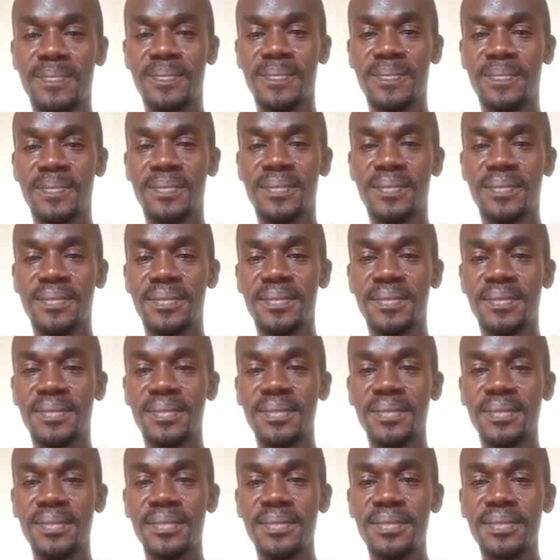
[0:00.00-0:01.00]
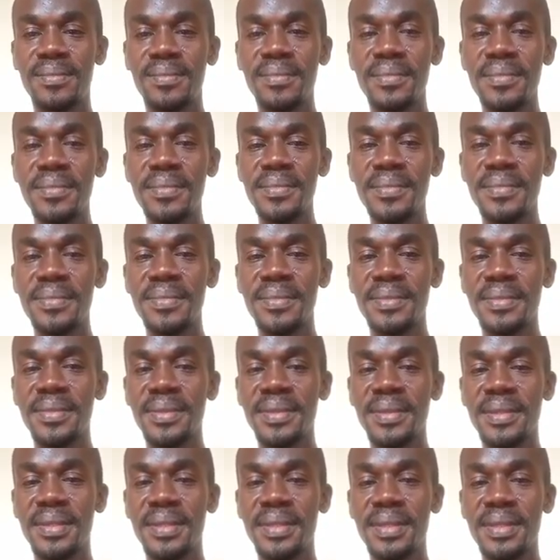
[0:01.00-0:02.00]

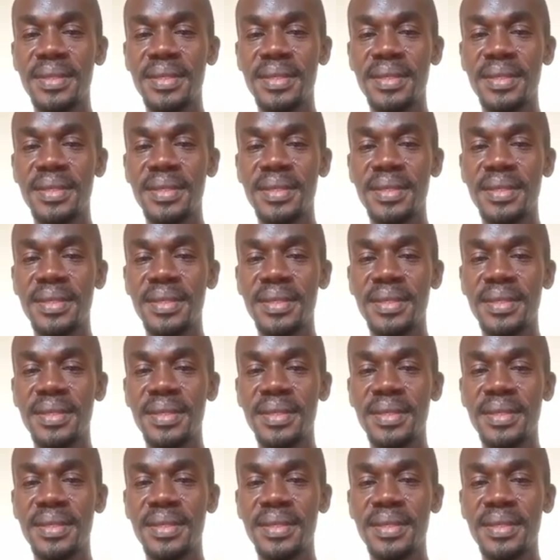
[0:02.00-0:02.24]
No one is speaking in this clip.